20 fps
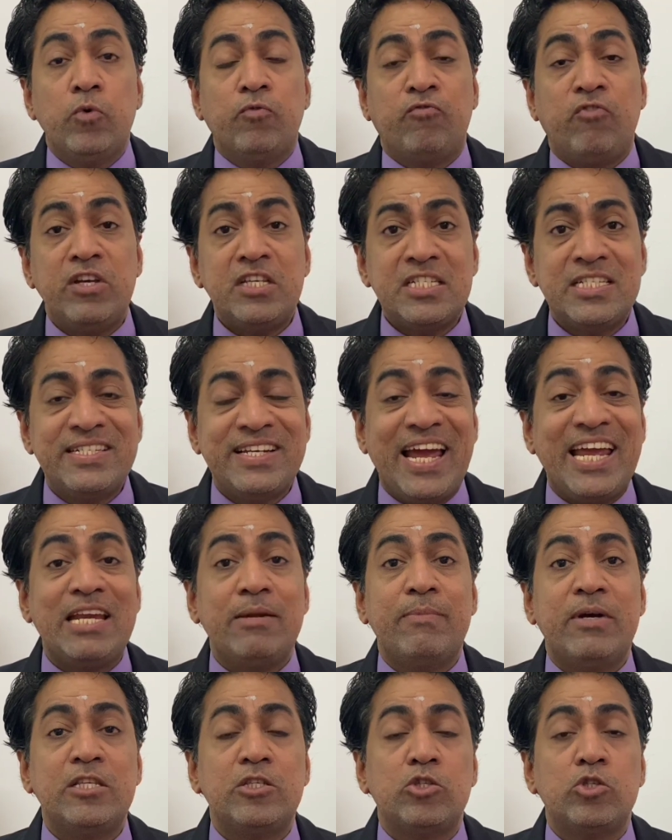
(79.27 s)
first
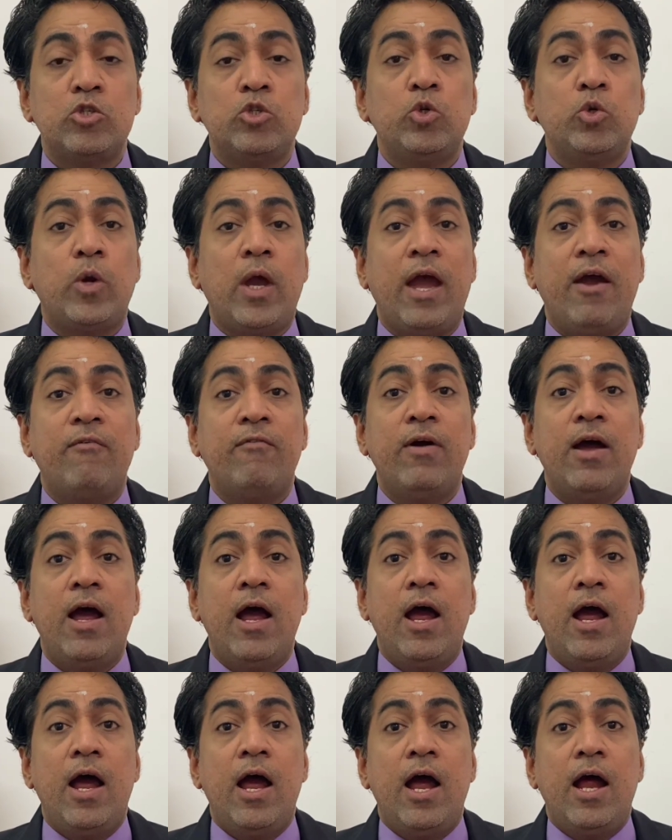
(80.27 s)
9 months you have
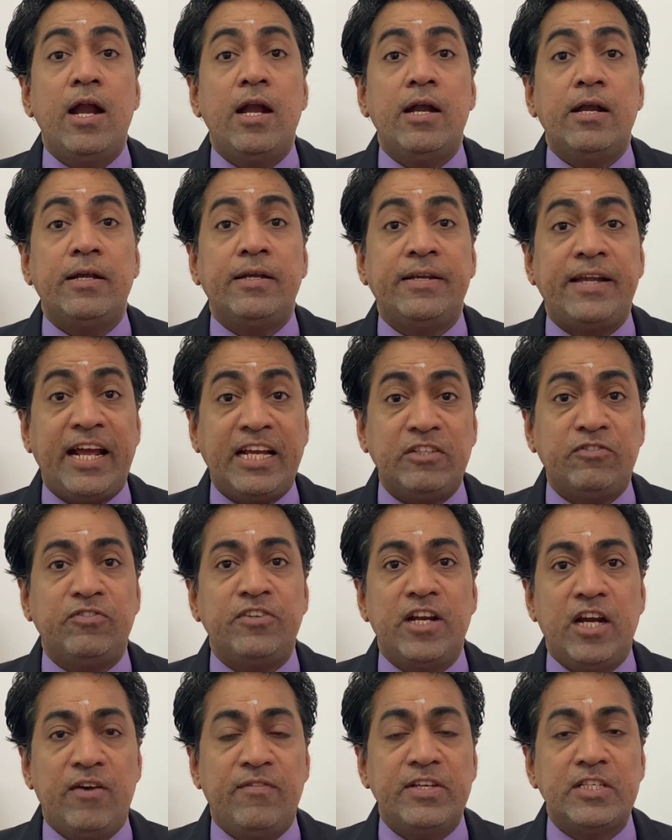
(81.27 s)

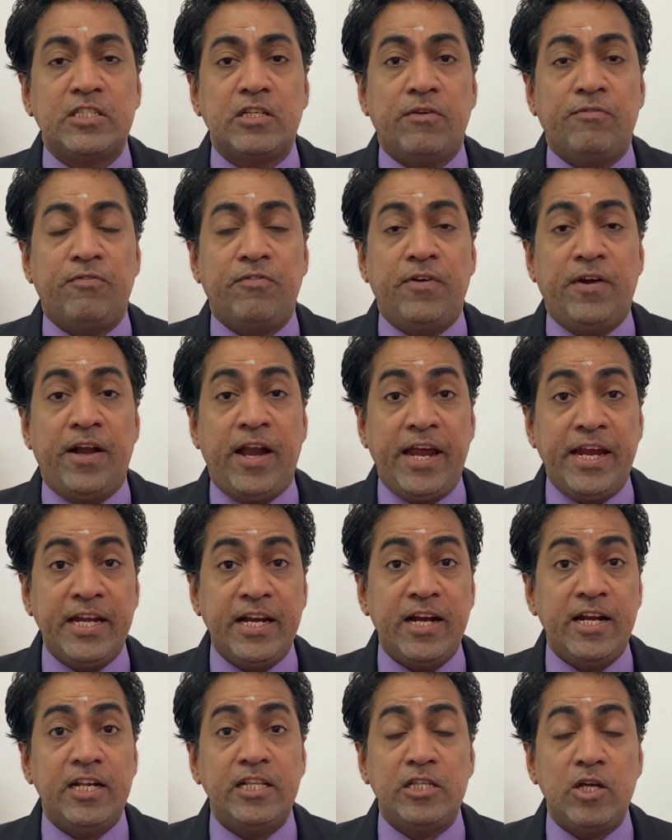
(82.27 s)
tax-free allowance of
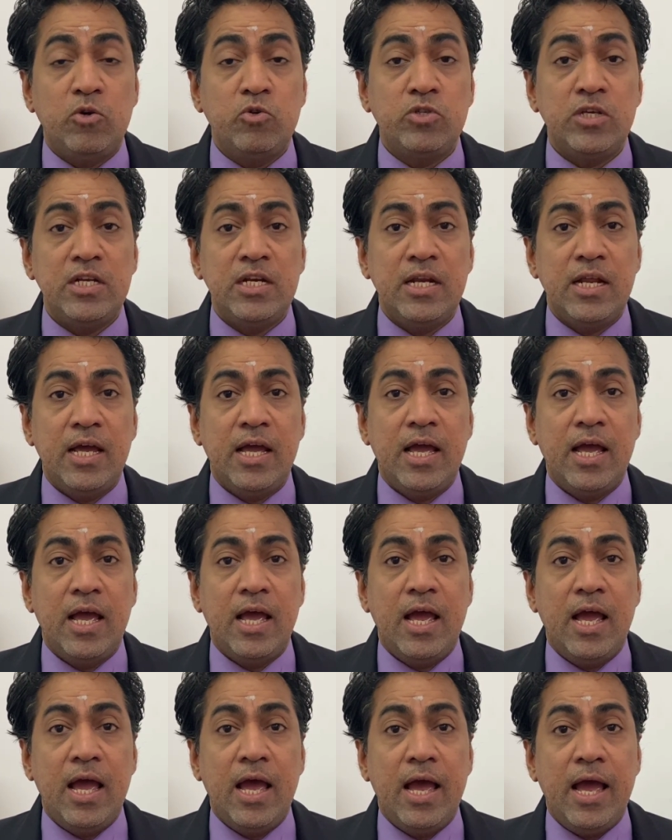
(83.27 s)
900,000
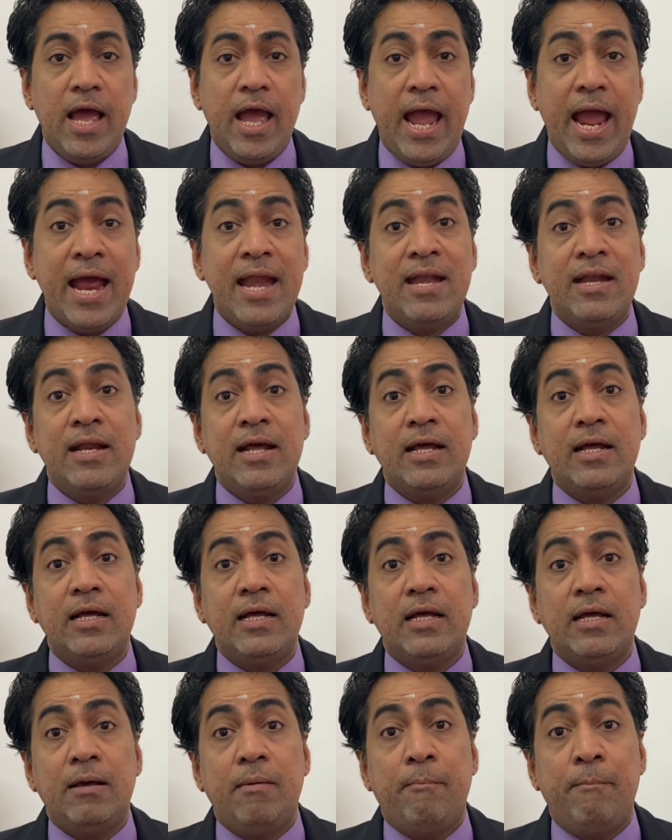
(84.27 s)
and
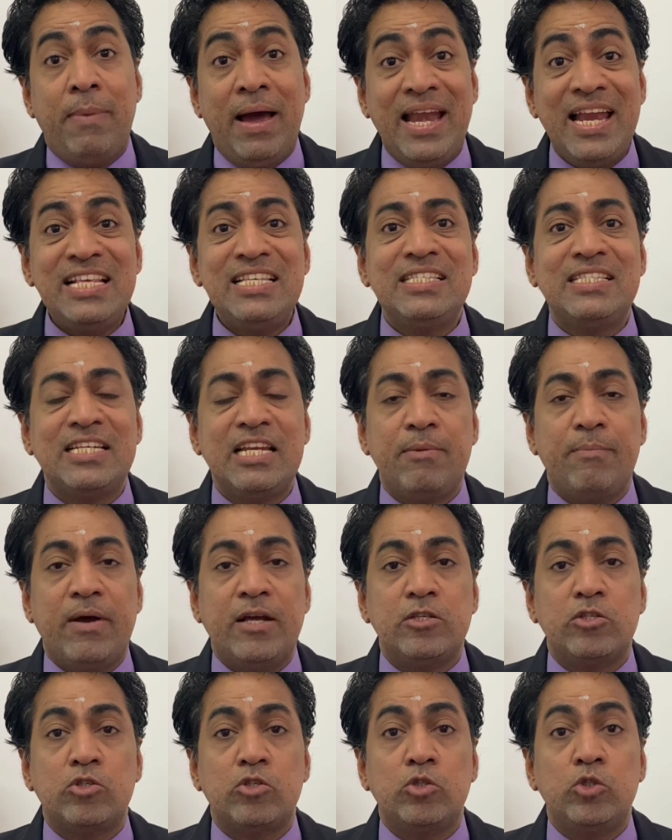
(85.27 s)
balance 3
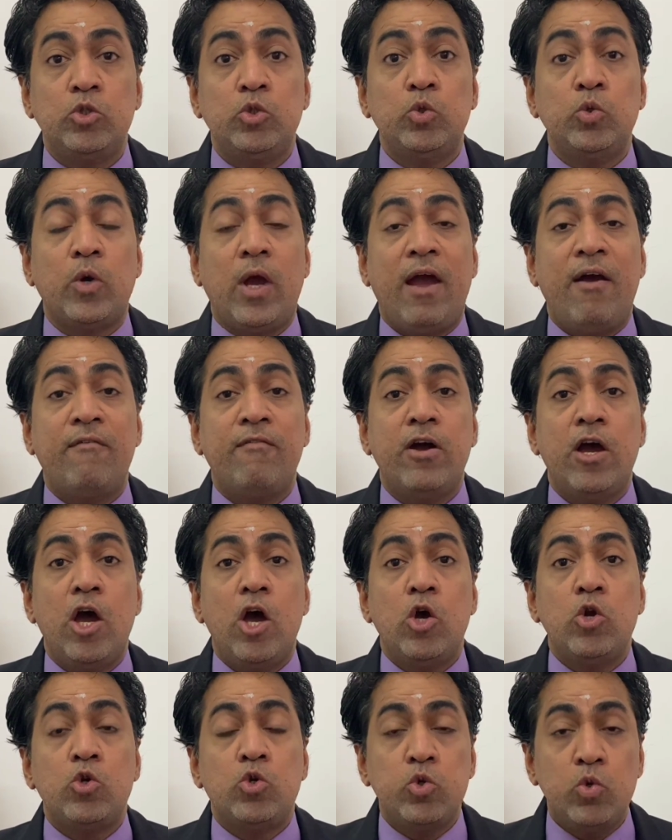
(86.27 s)
months you have
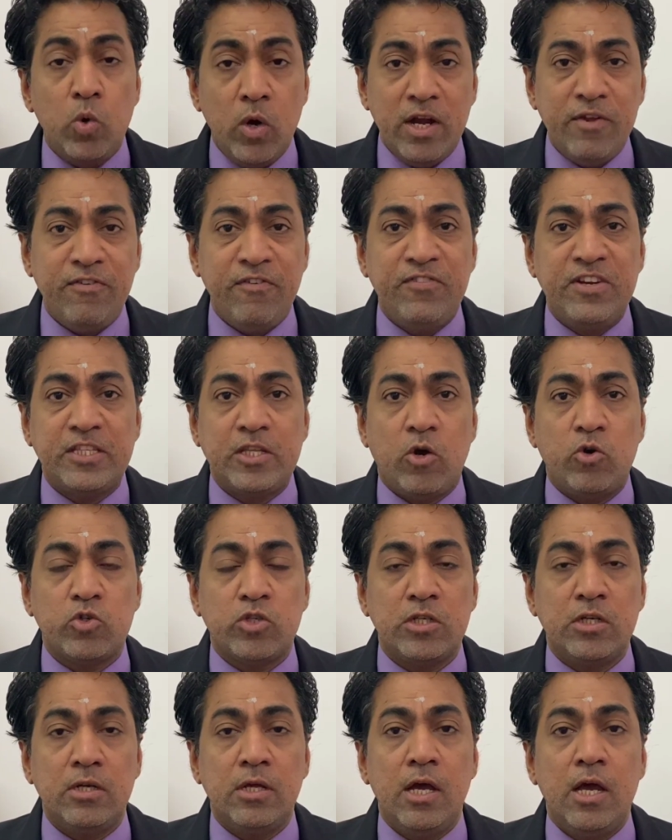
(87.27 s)

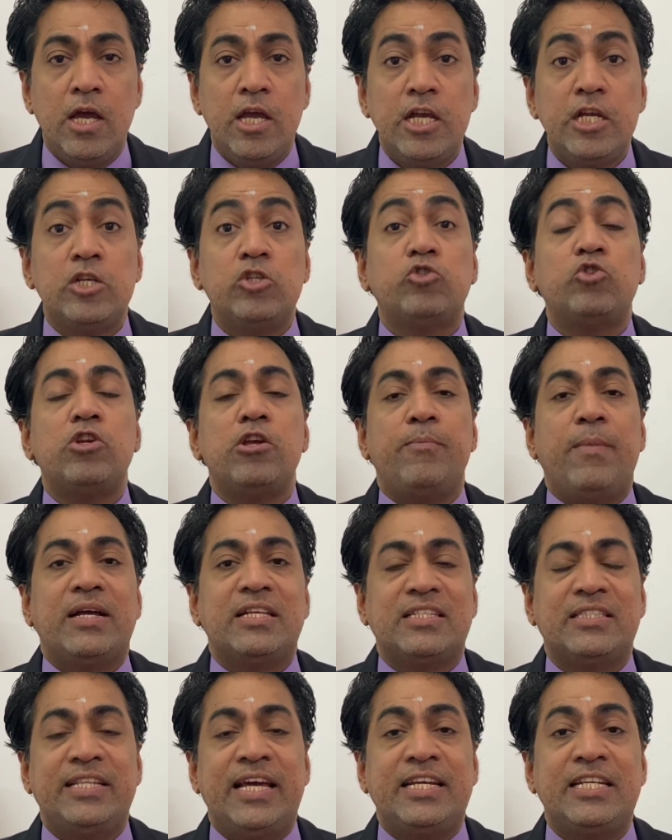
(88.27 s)
250,000 into 3
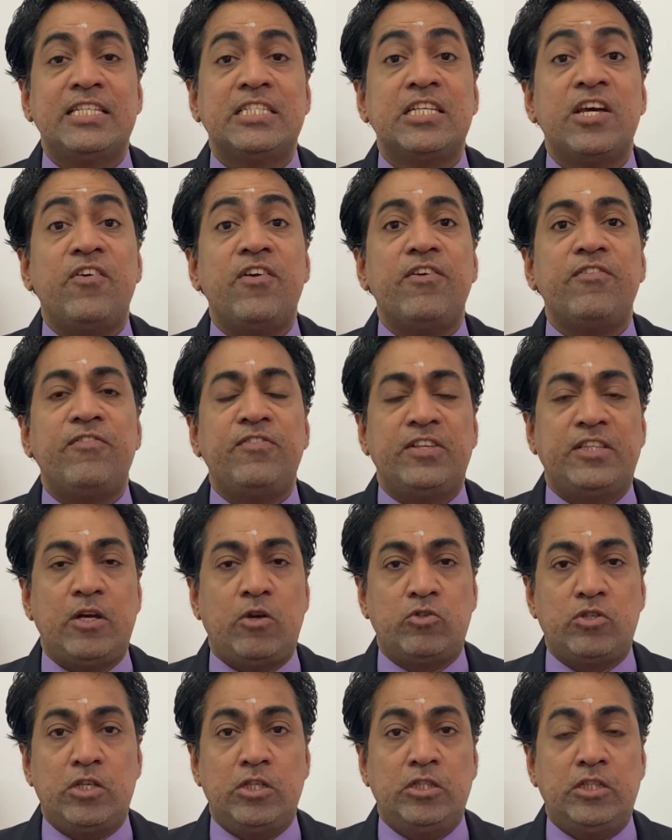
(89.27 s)
months, that is
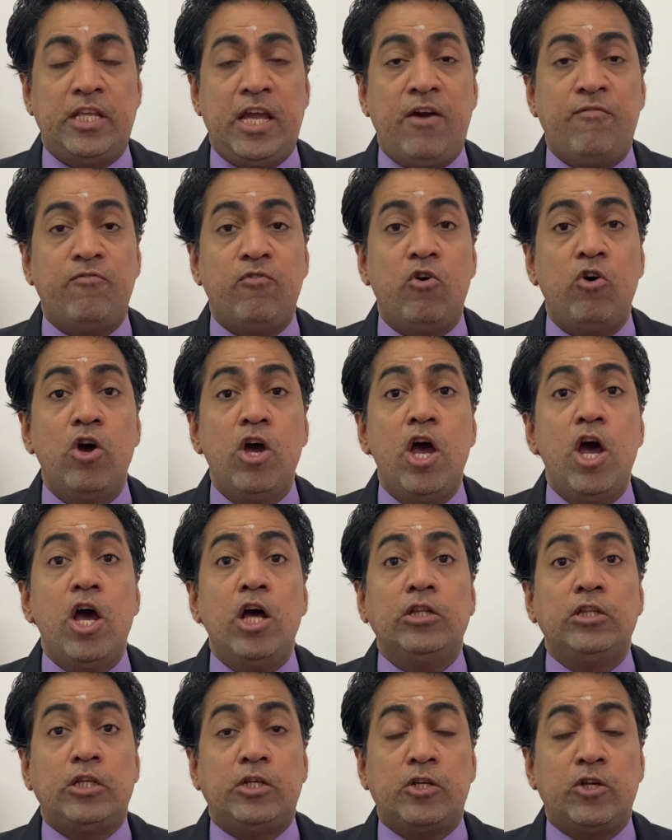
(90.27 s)
750,000. Therefore,
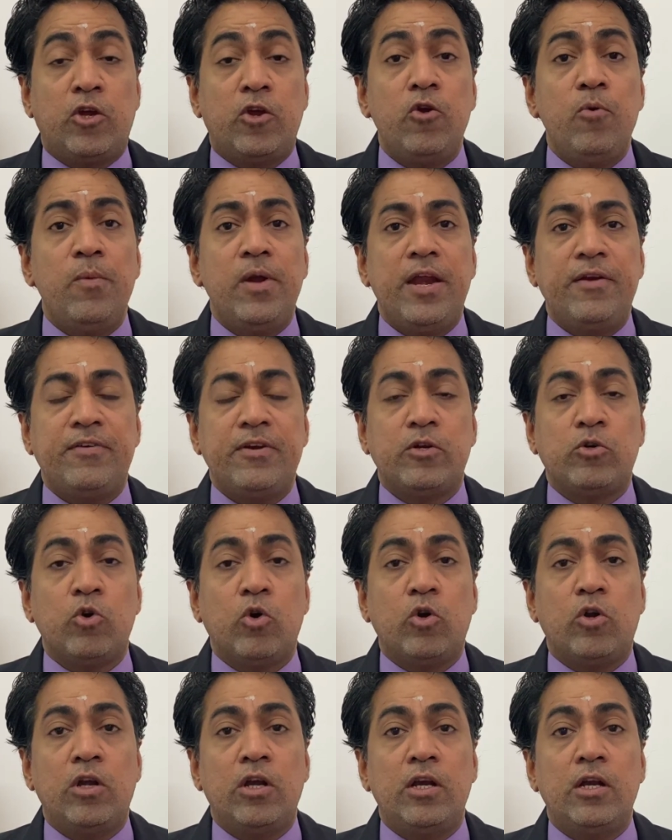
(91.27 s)
the cumulative
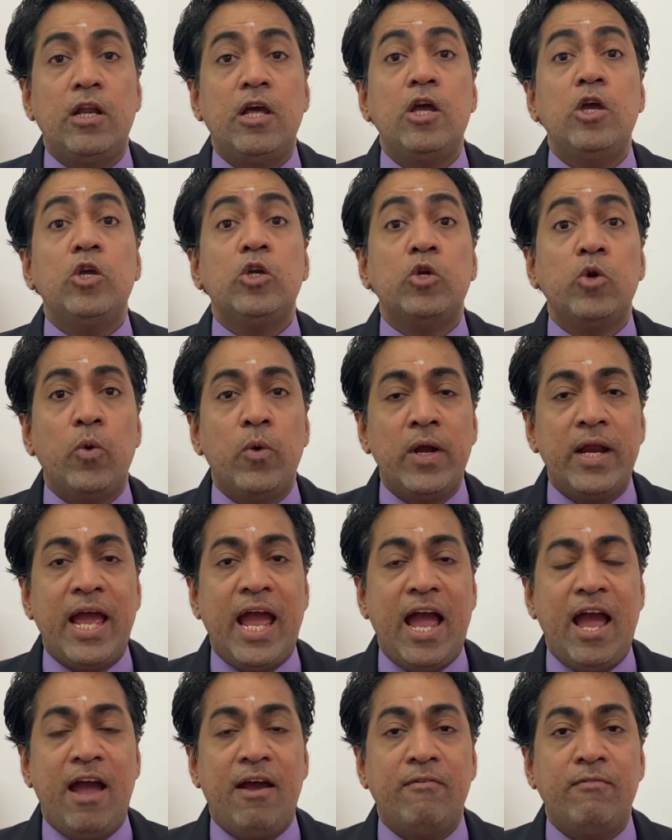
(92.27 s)
total you will
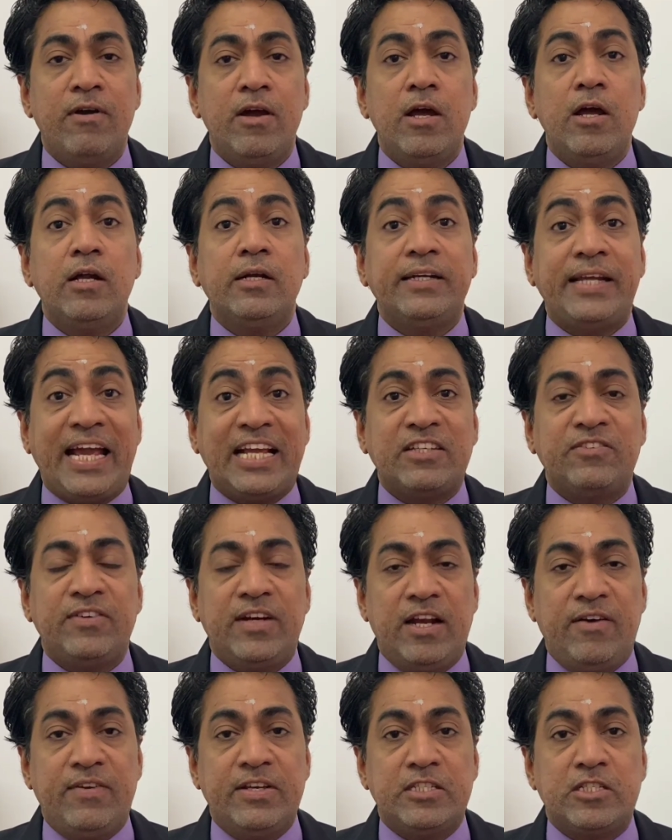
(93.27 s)
have
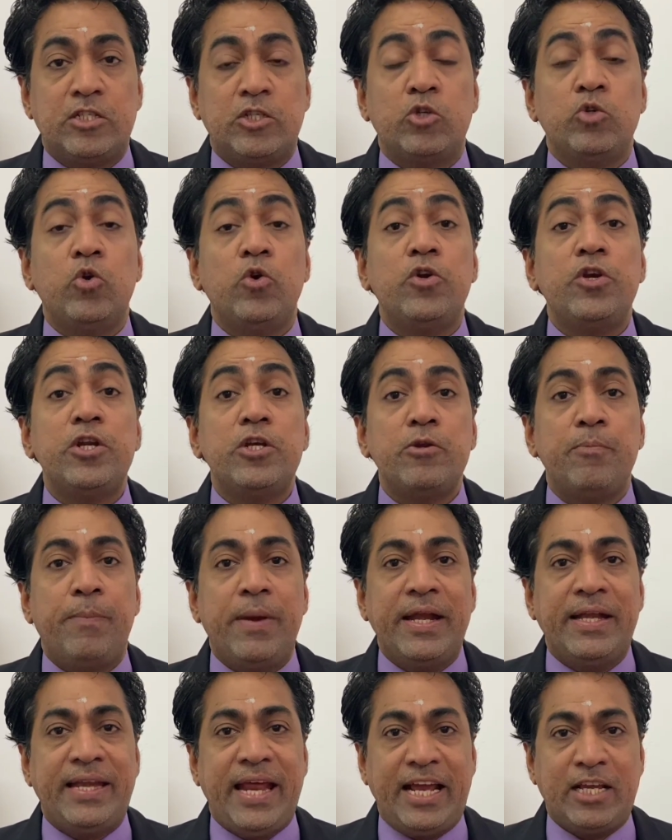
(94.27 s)
tax-free allowance. You don't need to
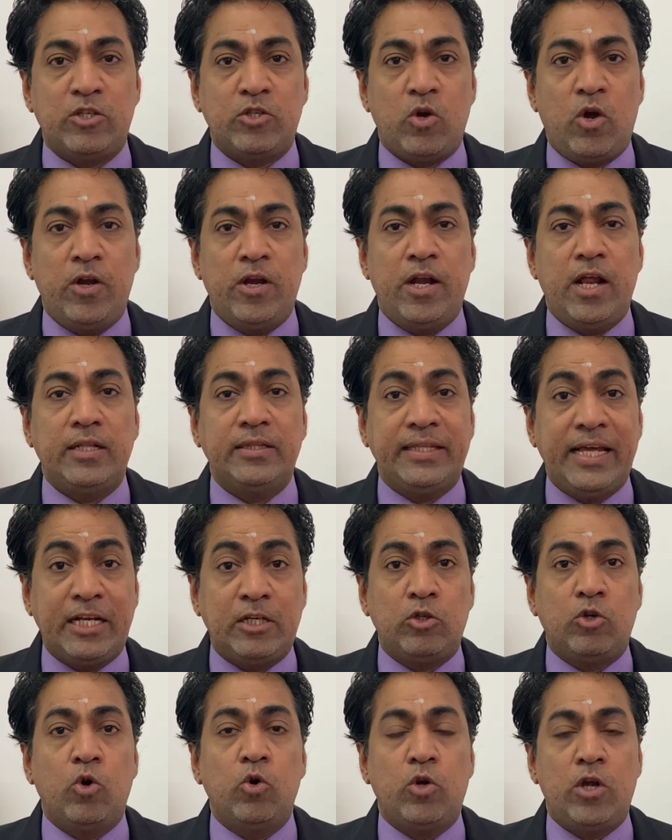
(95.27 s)
pay tax on
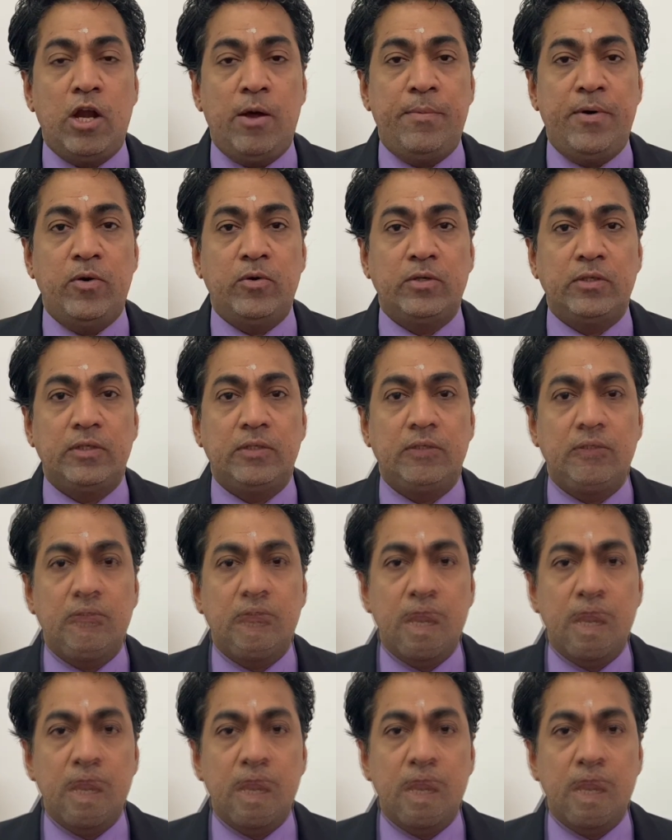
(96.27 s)
that total amount.